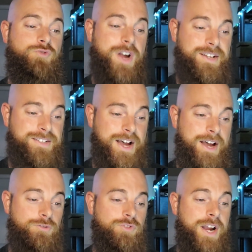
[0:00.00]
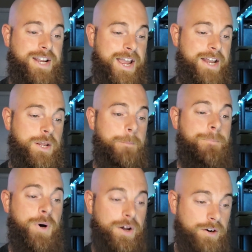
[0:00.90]
red dot
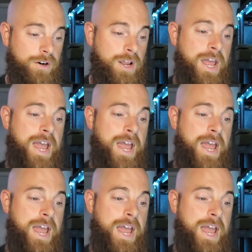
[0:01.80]
right-handed putter.